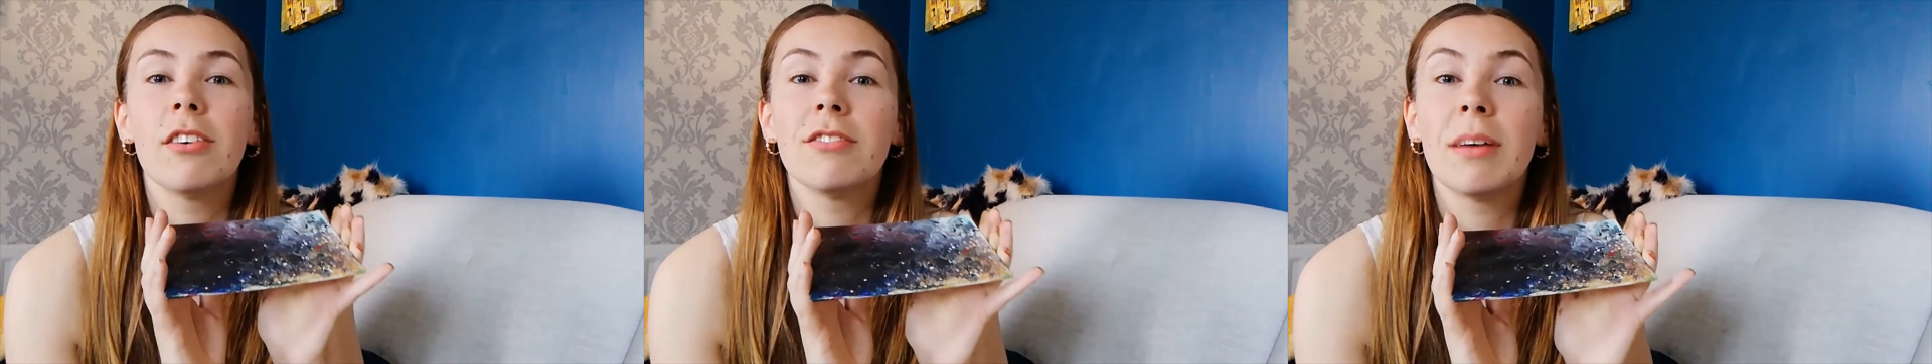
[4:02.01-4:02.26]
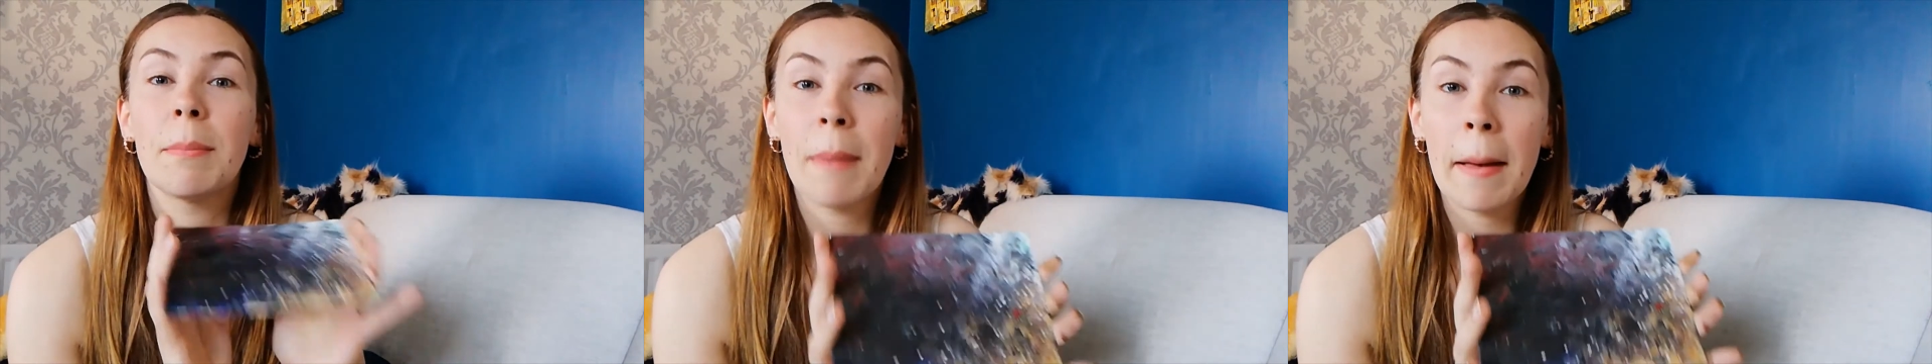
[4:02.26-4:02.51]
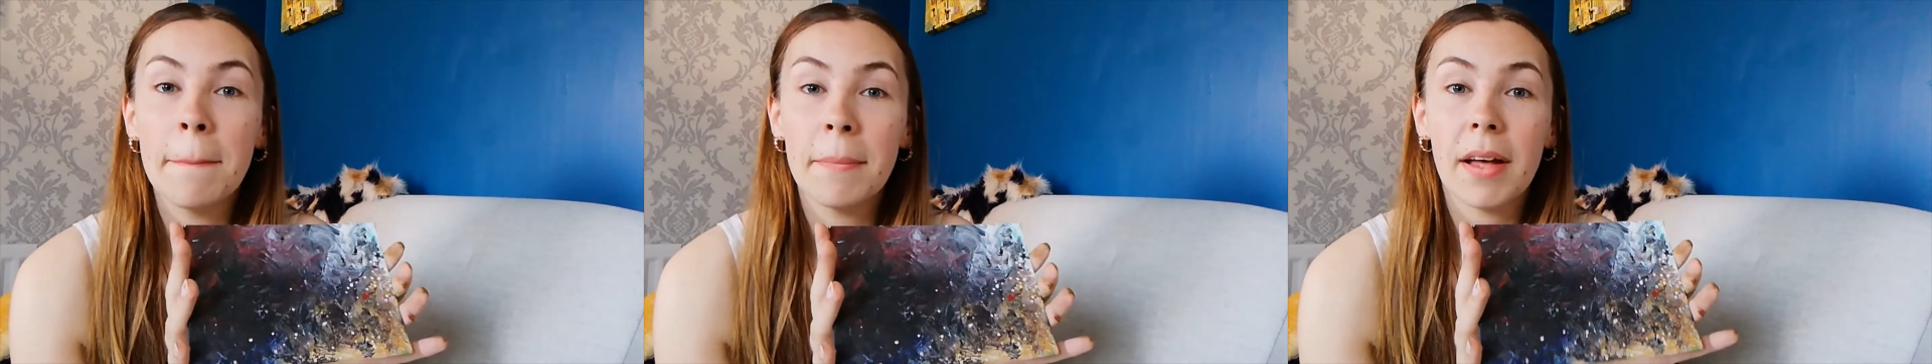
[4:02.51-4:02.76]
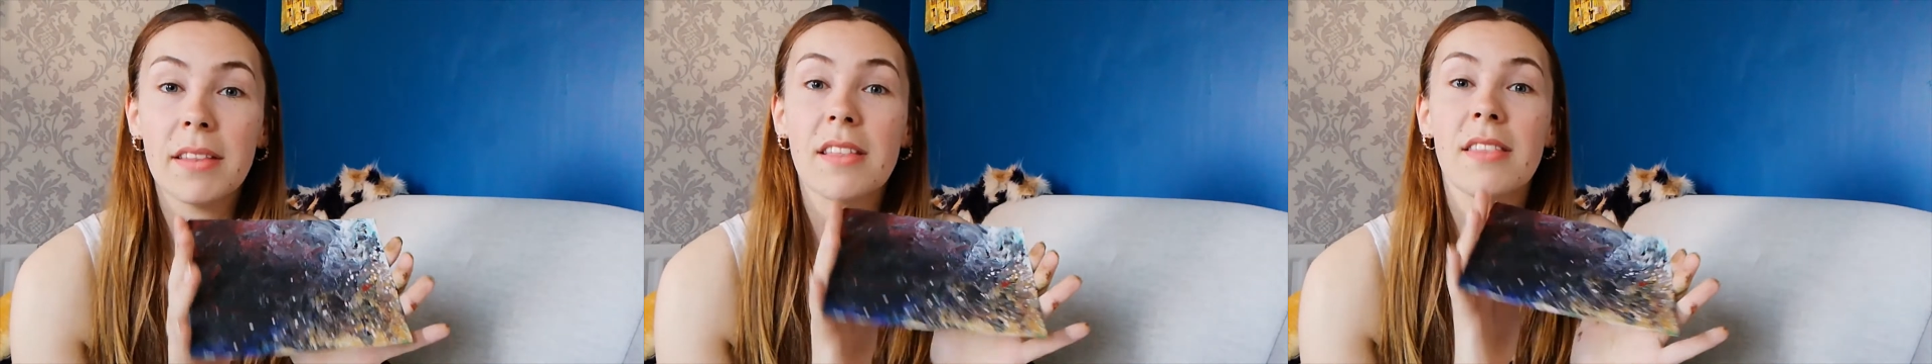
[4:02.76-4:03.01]

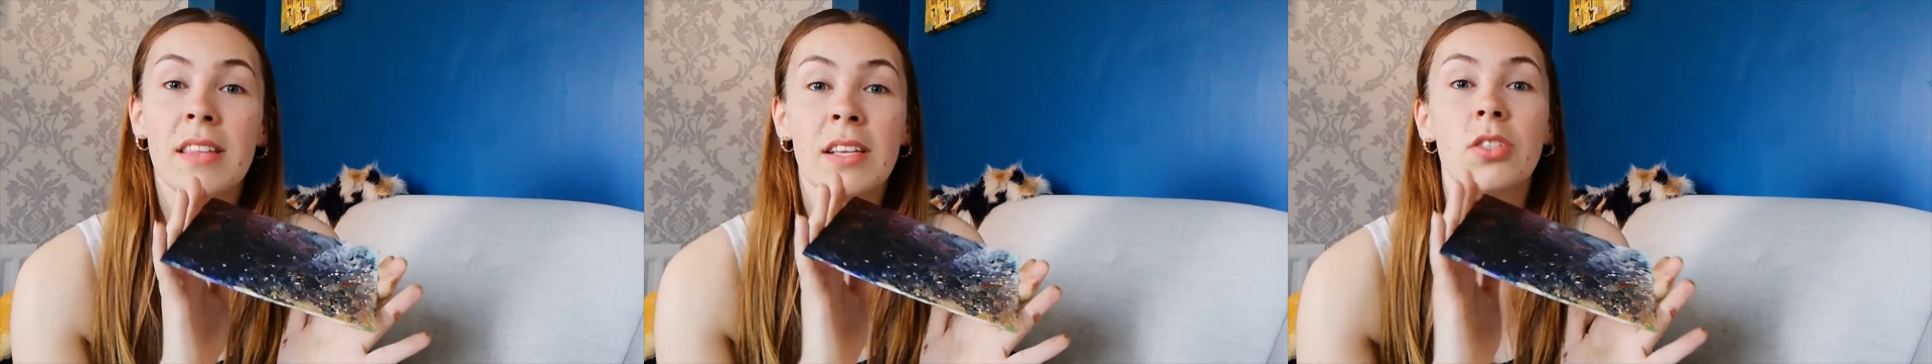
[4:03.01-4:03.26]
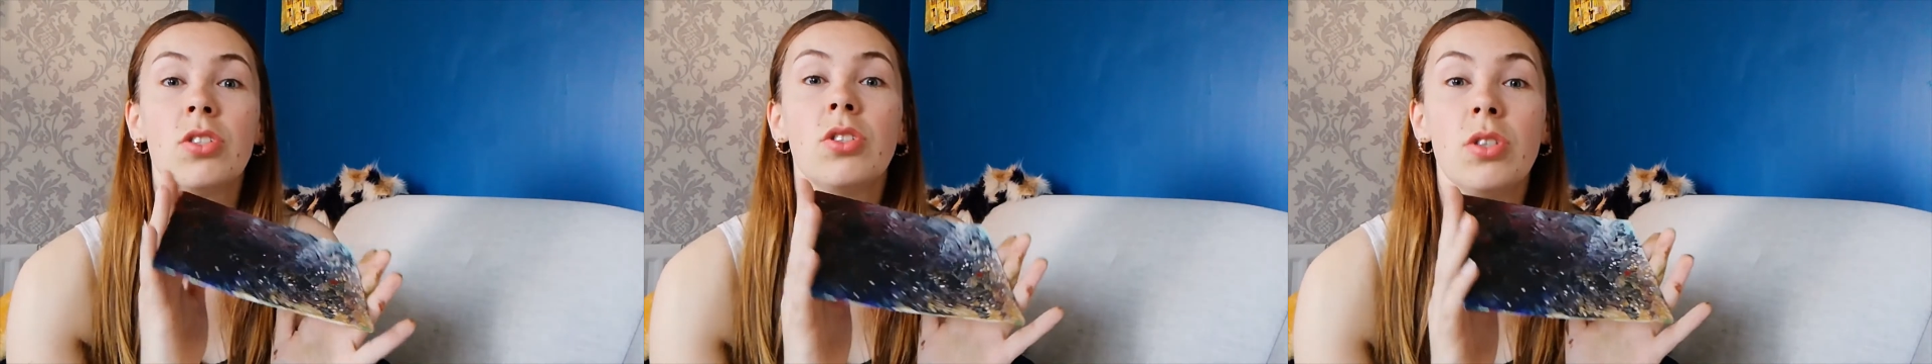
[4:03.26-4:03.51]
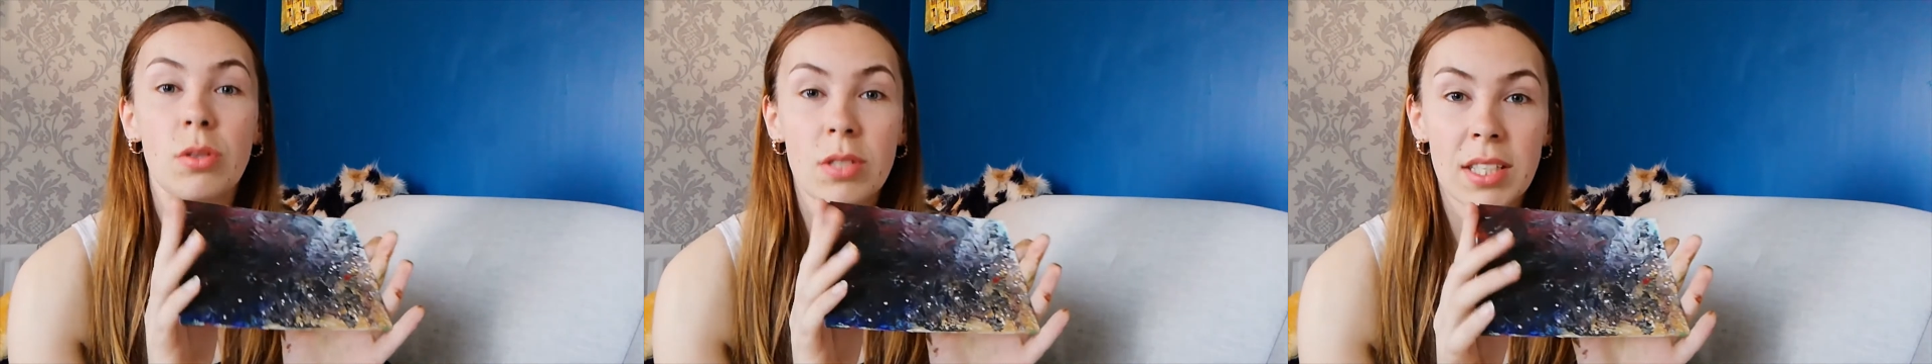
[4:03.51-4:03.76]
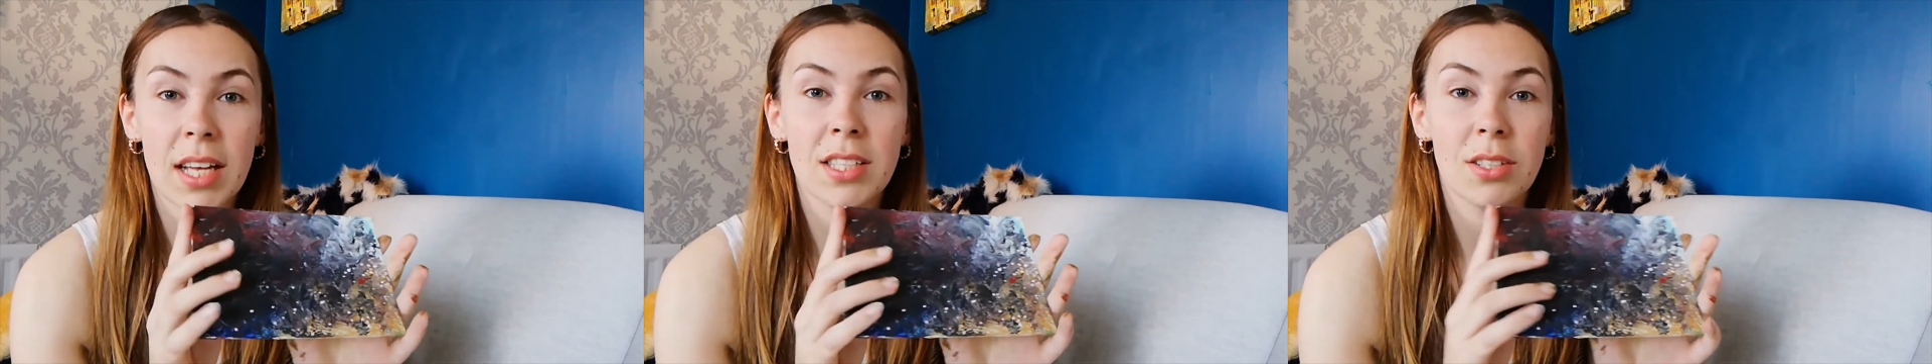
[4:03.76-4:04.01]
remember that things do
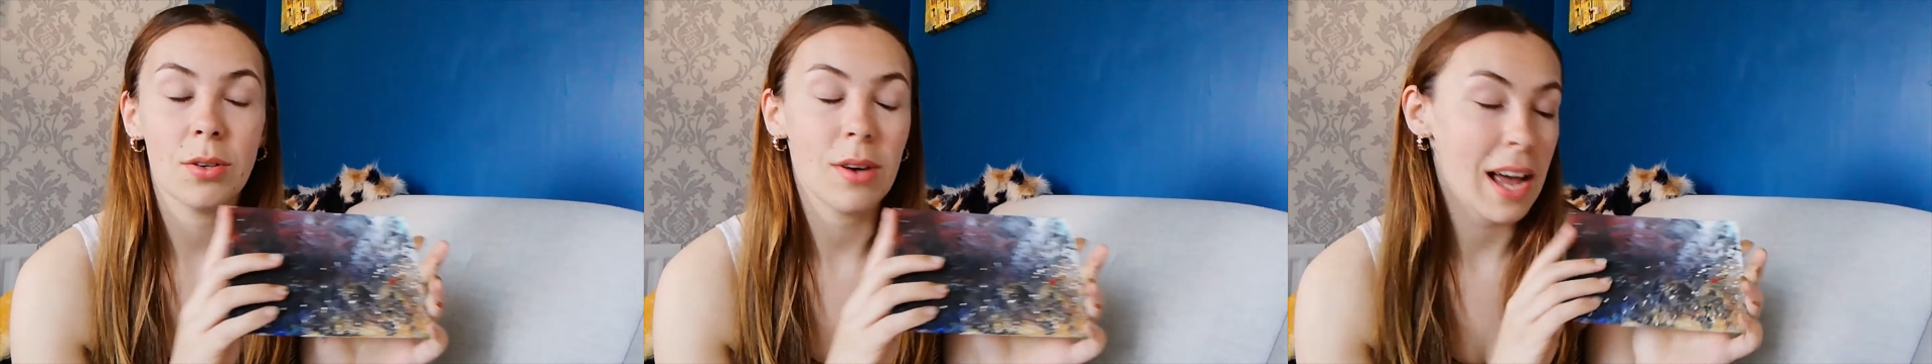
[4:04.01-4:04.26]
settle